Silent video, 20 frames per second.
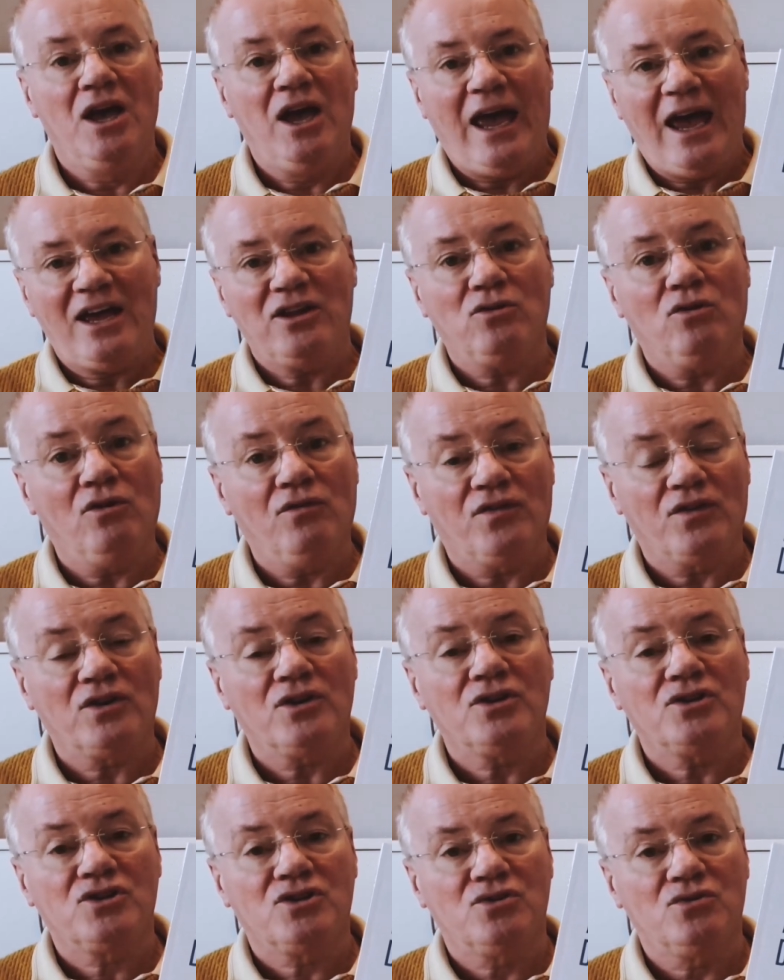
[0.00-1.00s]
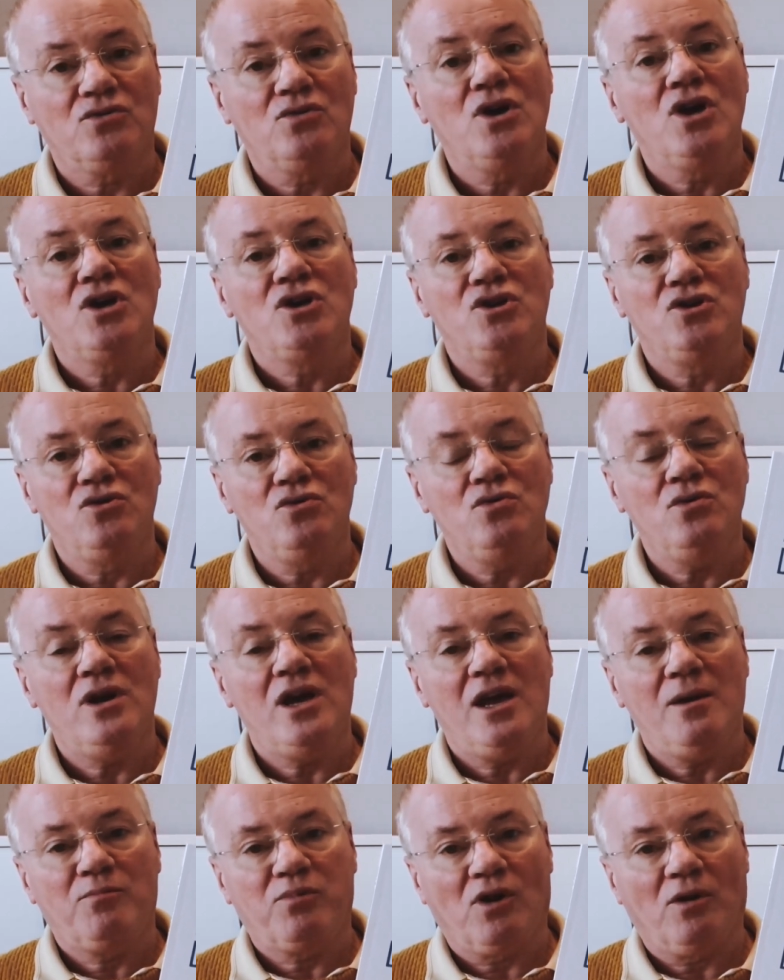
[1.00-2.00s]
Head over to
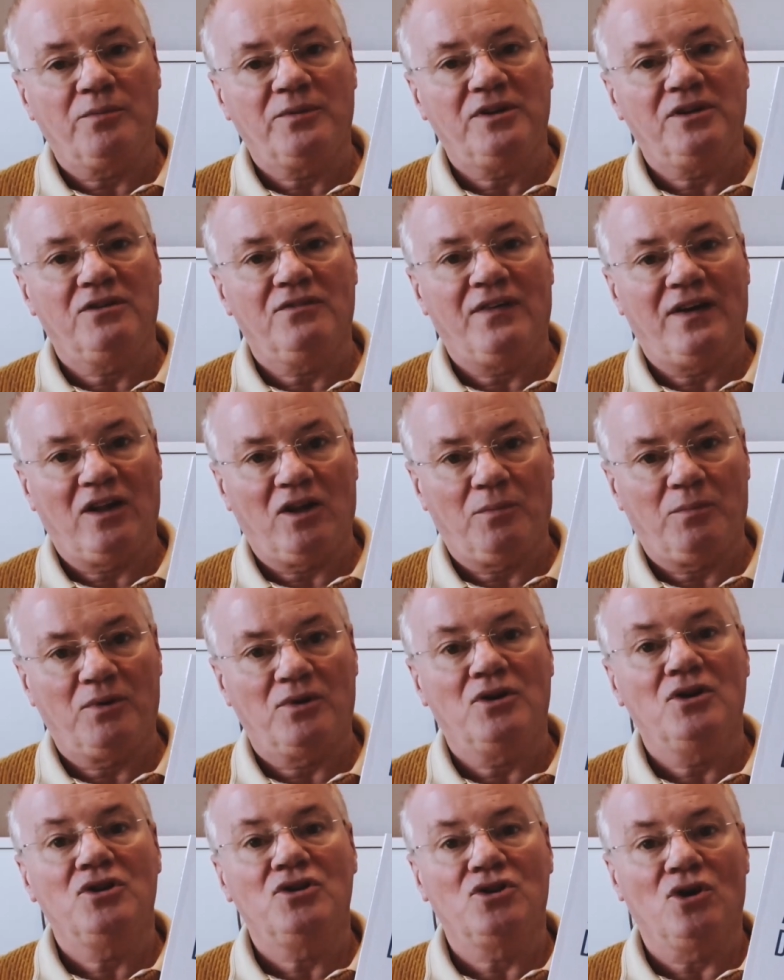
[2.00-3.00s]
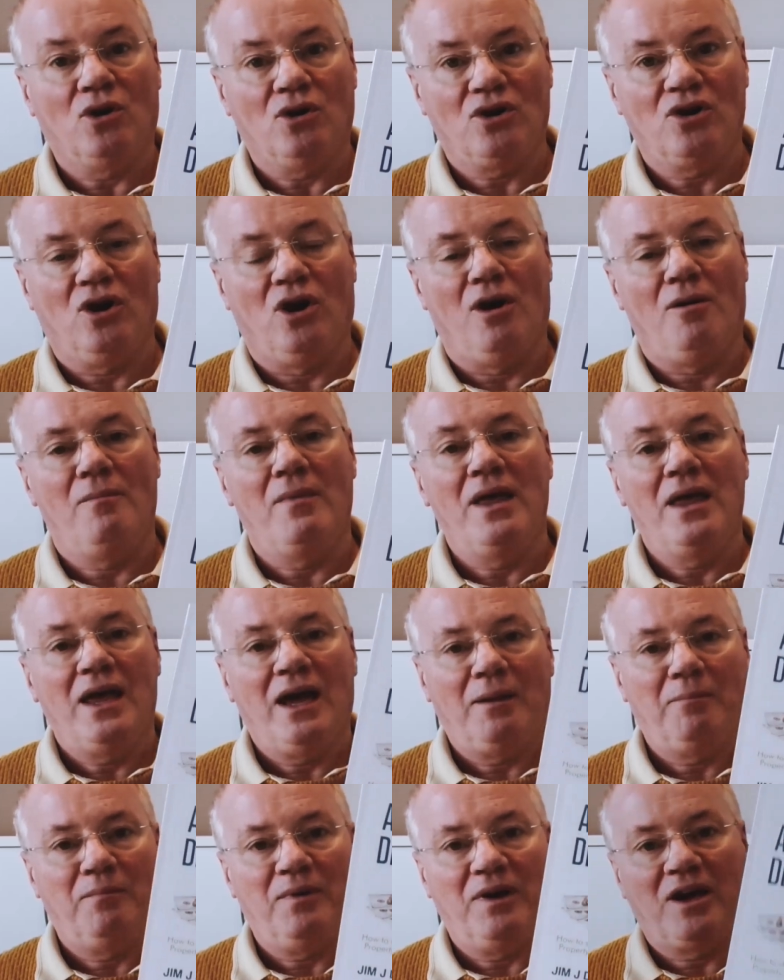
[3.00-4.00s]
youapropertydeveloper.com
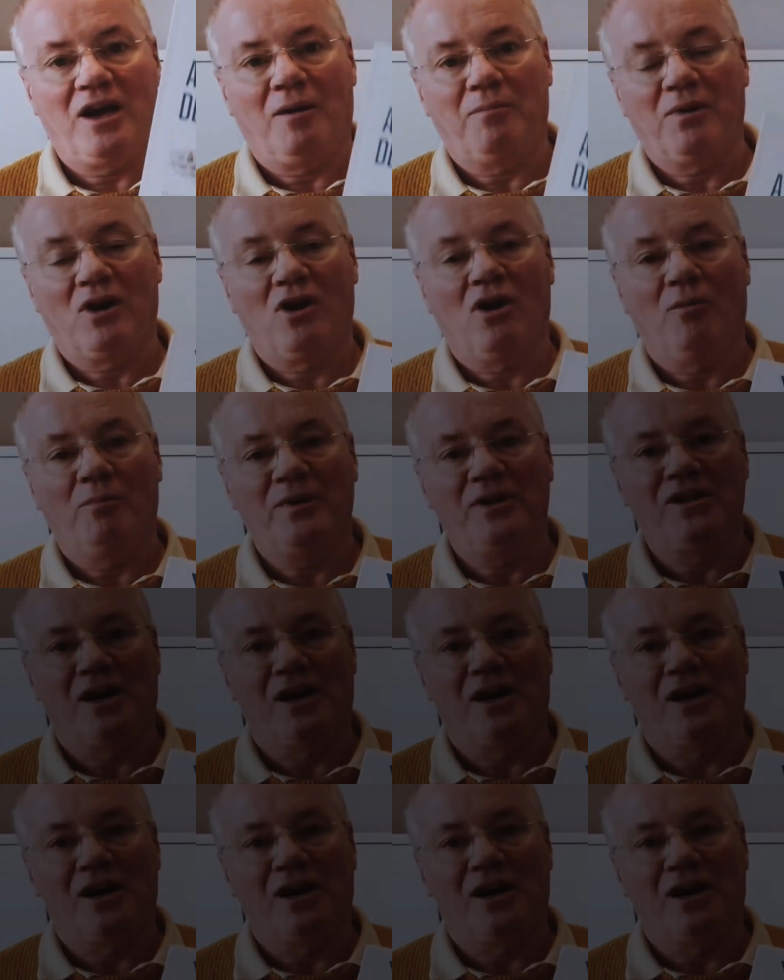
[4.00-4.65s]
and pick up a copy